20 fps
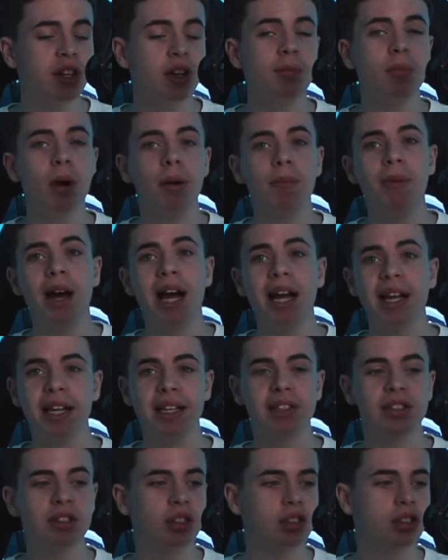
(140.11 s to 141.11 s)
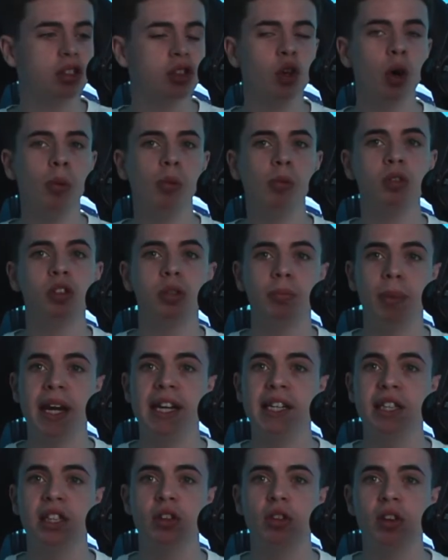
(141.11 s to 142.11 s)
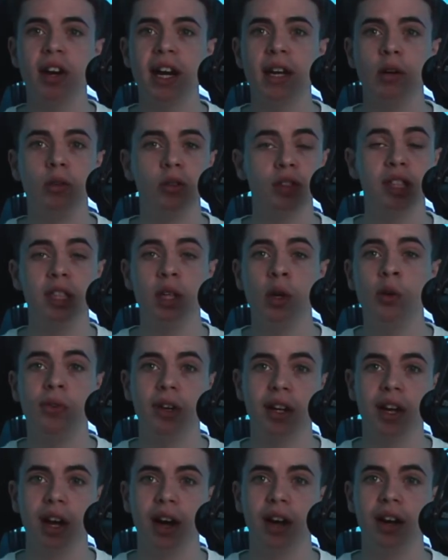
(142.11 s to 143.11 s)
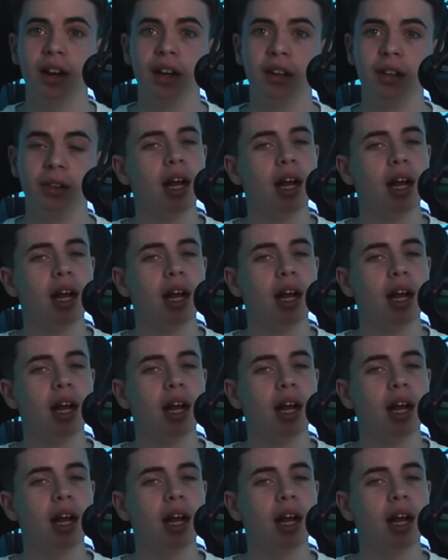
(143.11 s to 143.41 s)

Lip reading: my Mac isn't just a normal space grey or silver colour.